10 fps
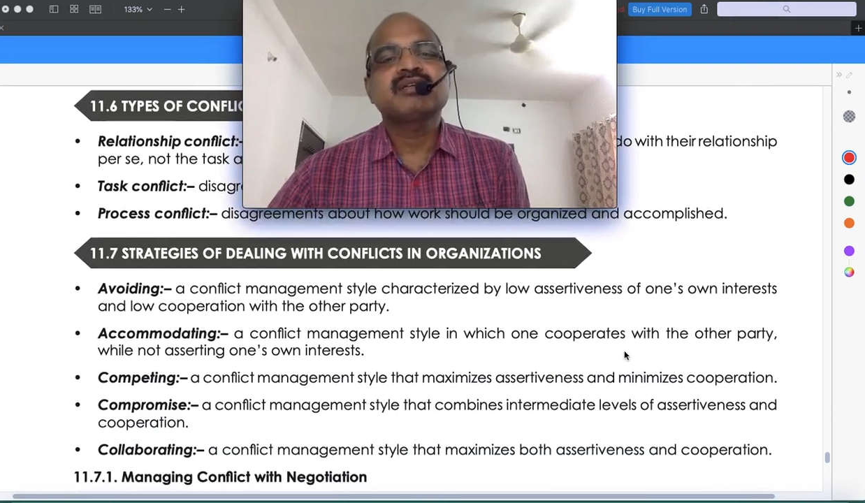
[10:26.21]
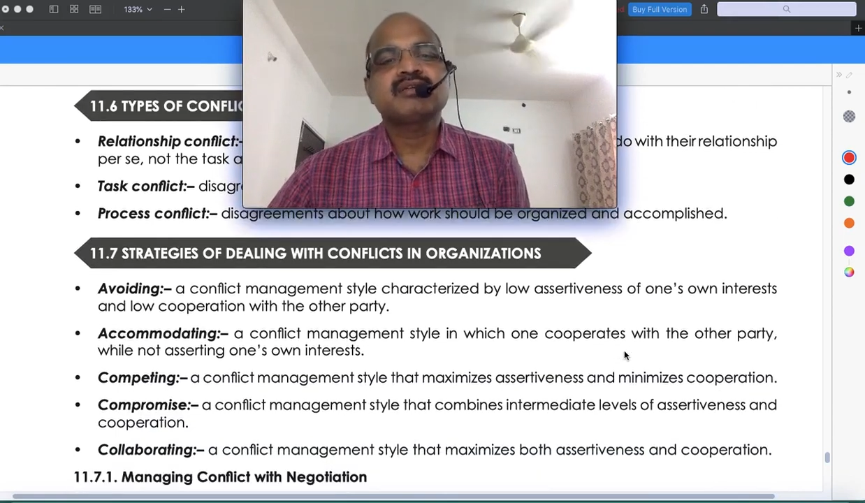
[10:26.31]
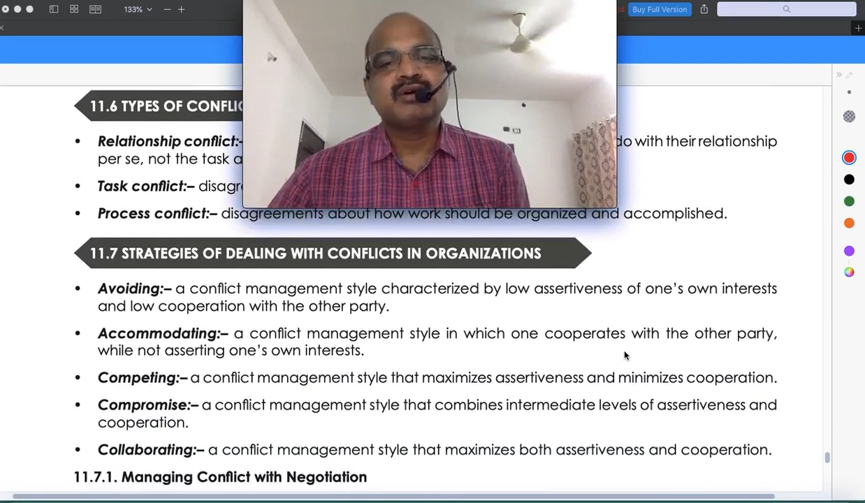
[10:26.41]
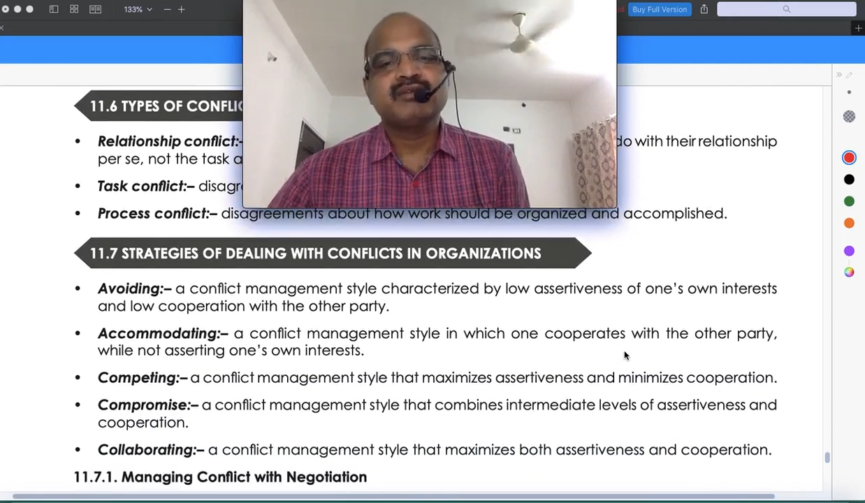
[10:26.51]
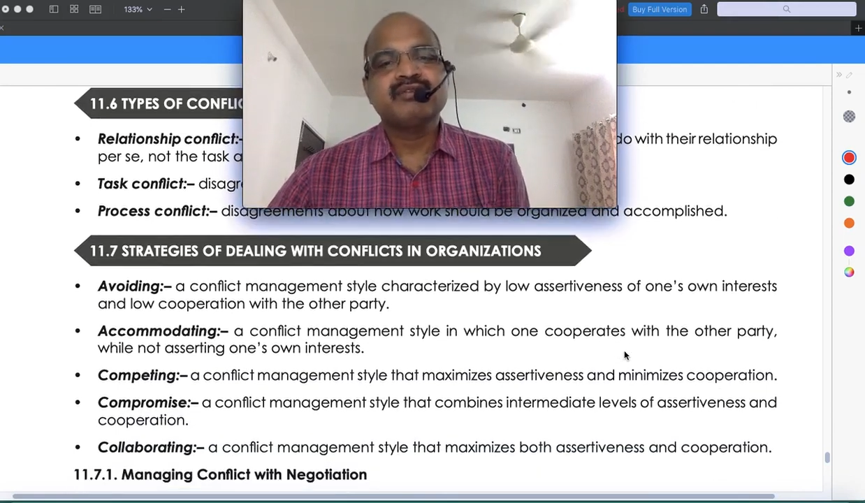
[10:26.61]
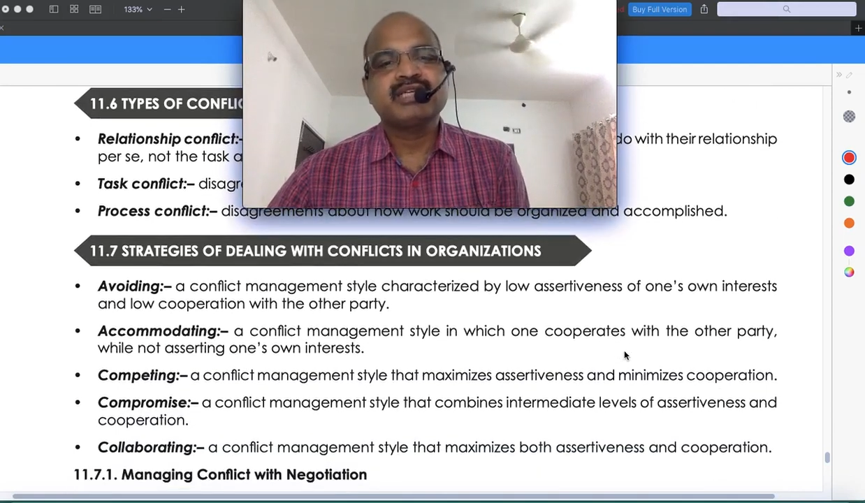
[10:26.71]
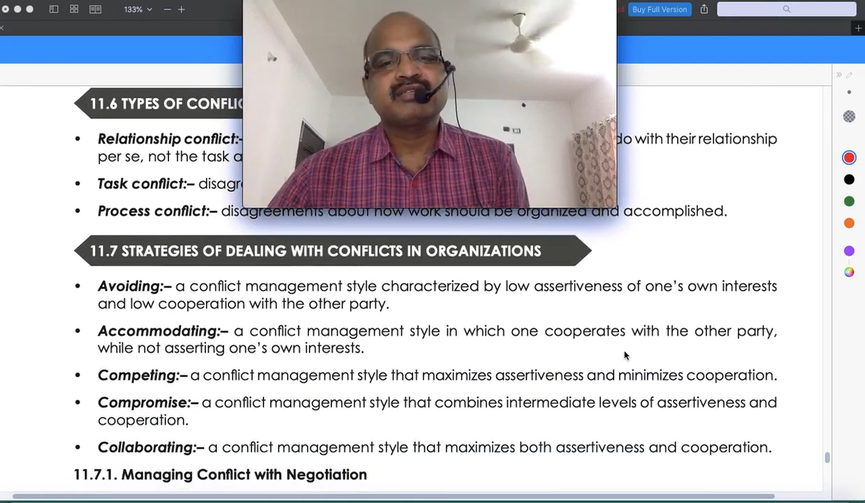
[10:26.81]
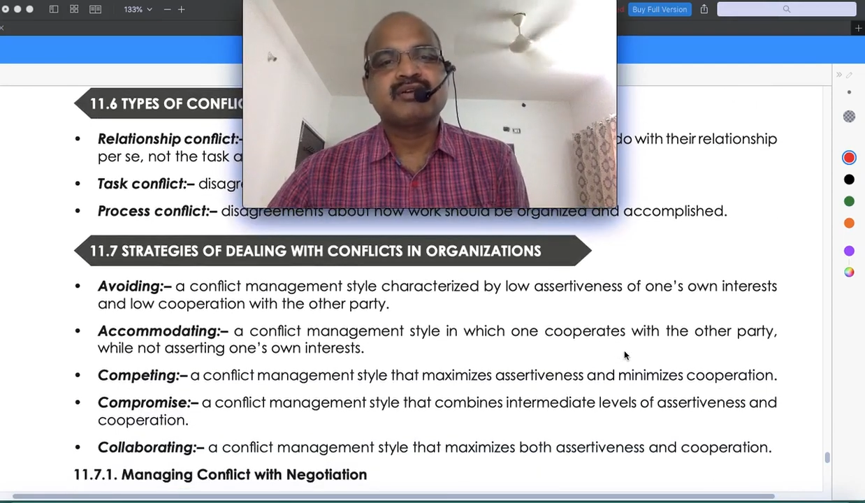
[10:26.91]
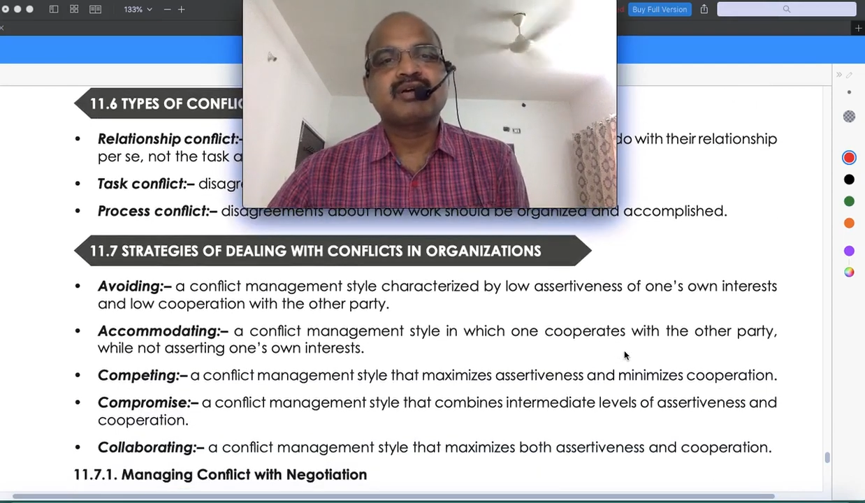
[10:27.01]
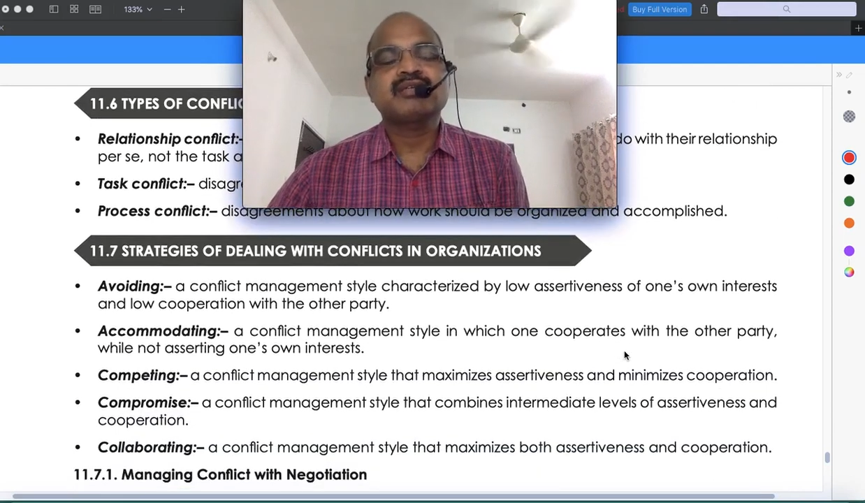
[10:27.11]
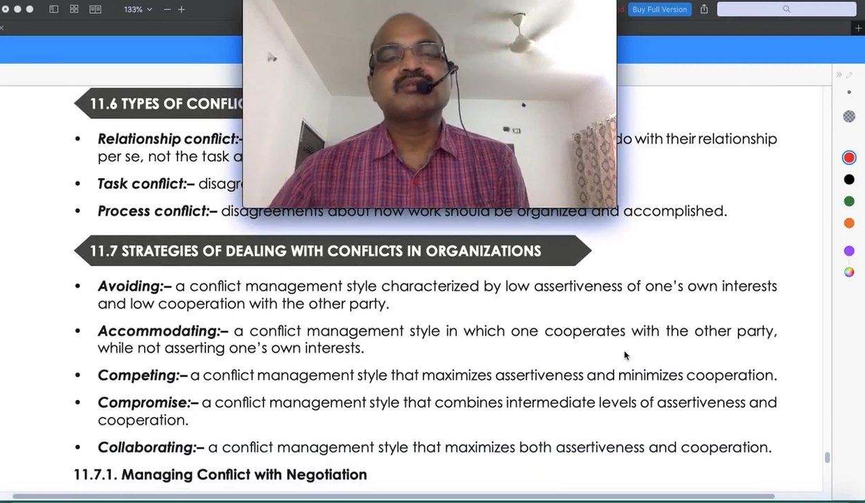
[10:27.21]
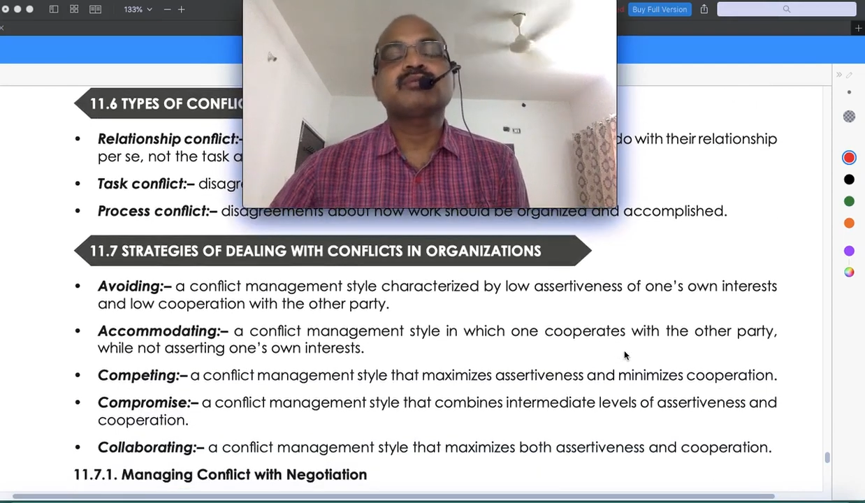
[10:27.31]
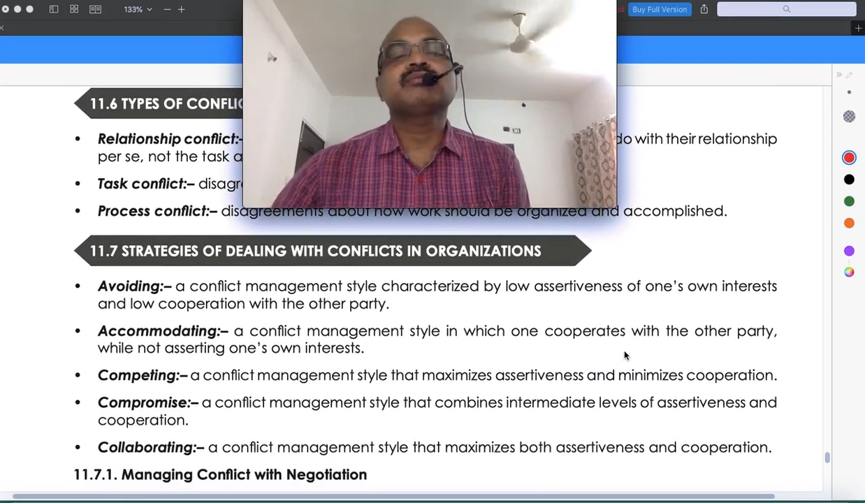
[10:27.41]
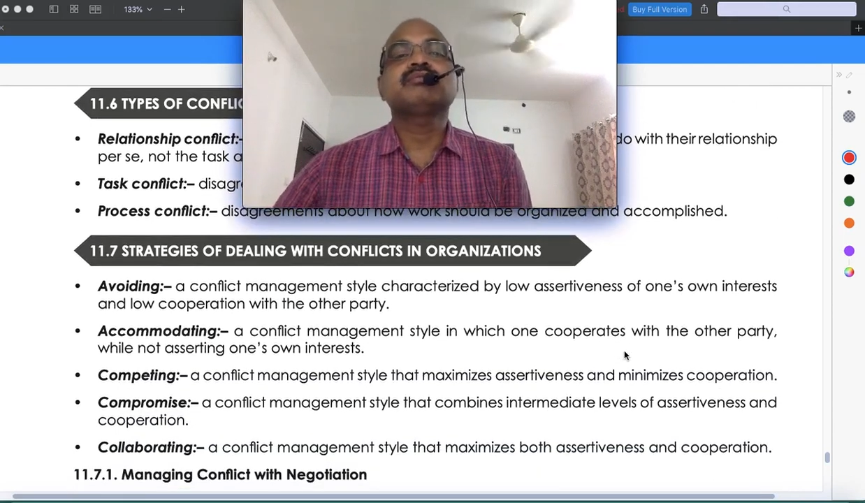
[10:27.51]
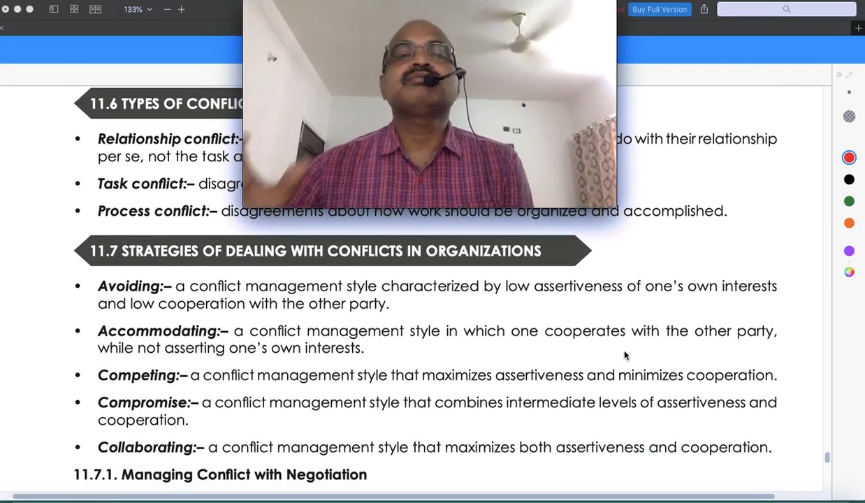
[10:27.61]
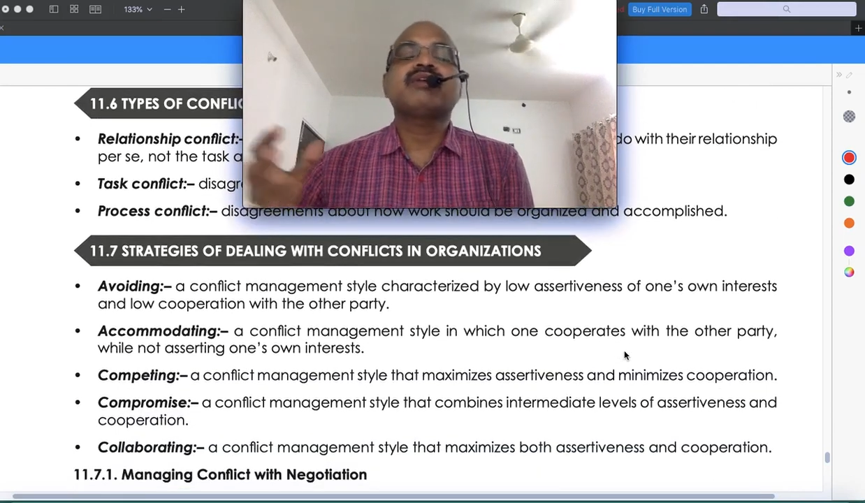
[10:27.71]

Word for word: conflicts in order so